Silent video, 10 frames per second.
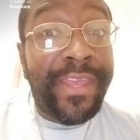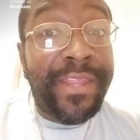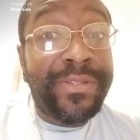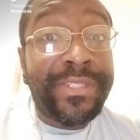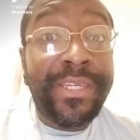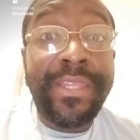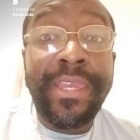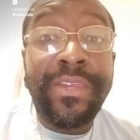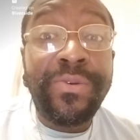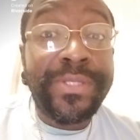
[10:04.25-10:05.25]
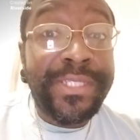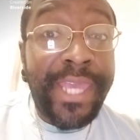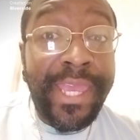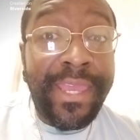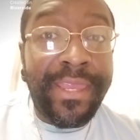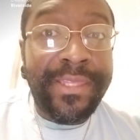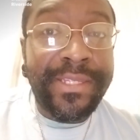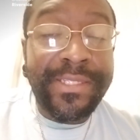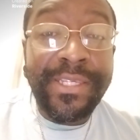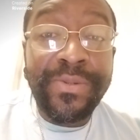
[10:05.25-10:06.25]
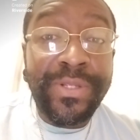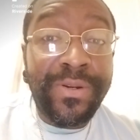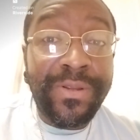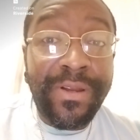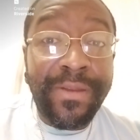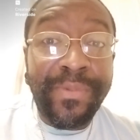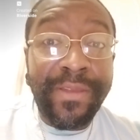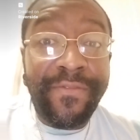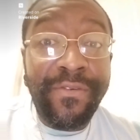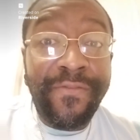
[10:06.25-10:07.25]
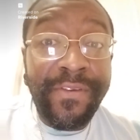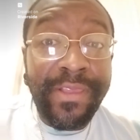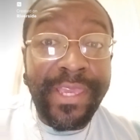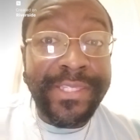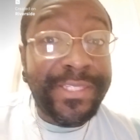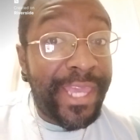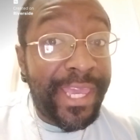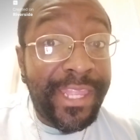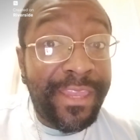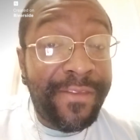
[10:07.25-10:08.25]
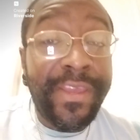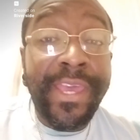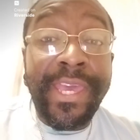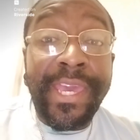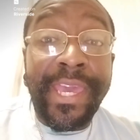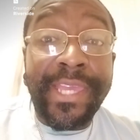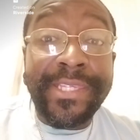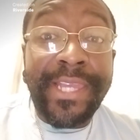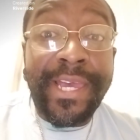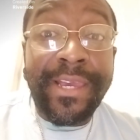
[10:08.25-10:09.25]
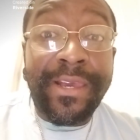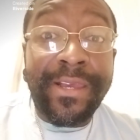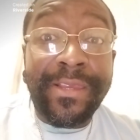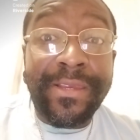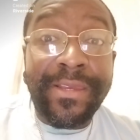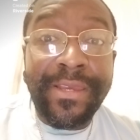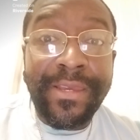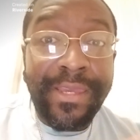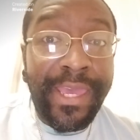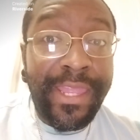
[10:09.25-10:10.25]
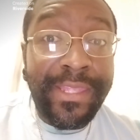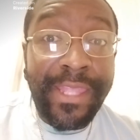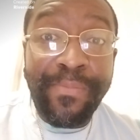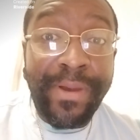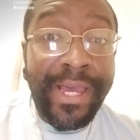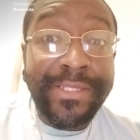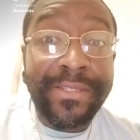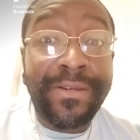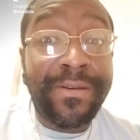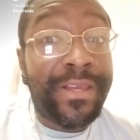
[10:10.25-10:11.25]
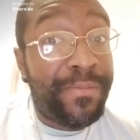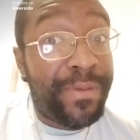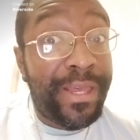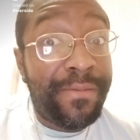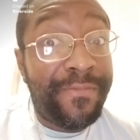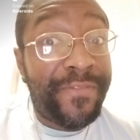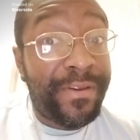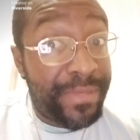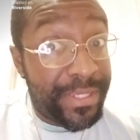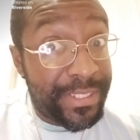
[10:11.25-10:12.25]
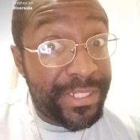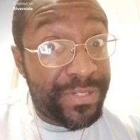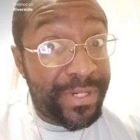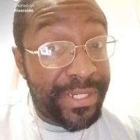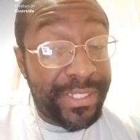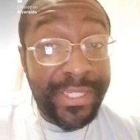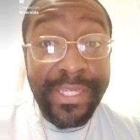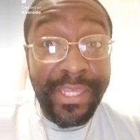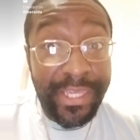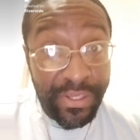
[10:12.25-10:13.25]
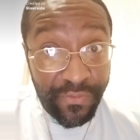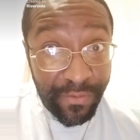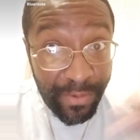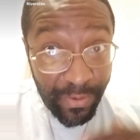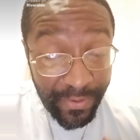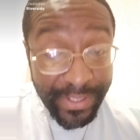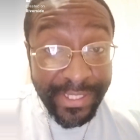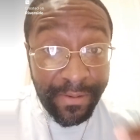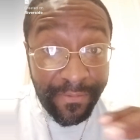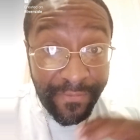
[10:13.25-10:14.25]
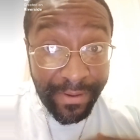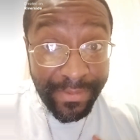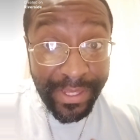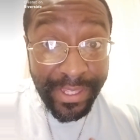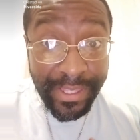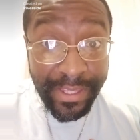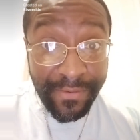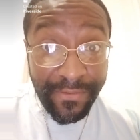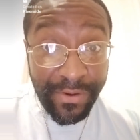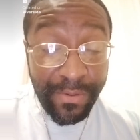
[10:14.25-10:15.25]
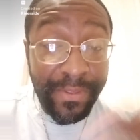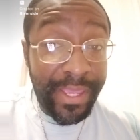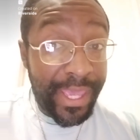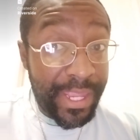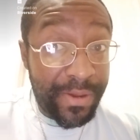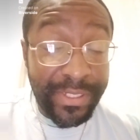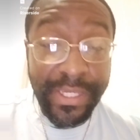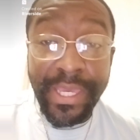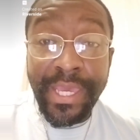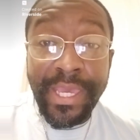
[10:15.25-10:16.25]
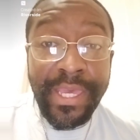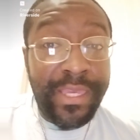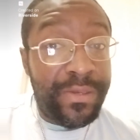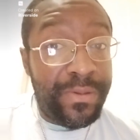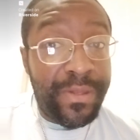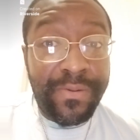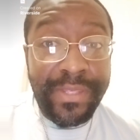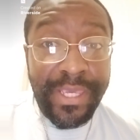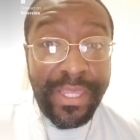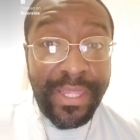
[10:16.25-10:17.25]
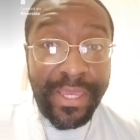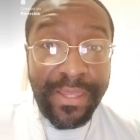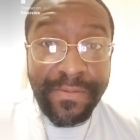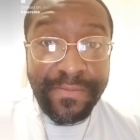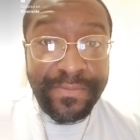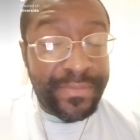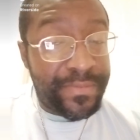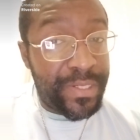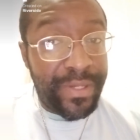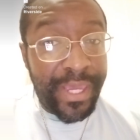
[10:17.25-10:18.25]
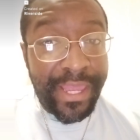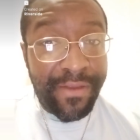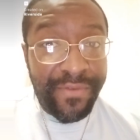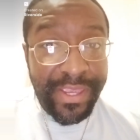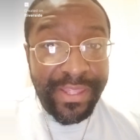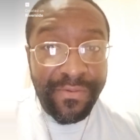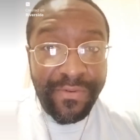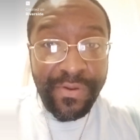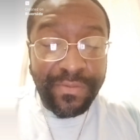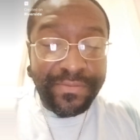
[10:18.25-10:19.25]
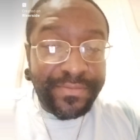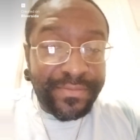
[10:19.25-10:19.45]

energy, then you stay to see what's going on. But if you feel like it's negative, it's not gonna anything positive is gonna come from the situation, then you remove yourself from the room, the energy. You don't need it. You gotta read the room,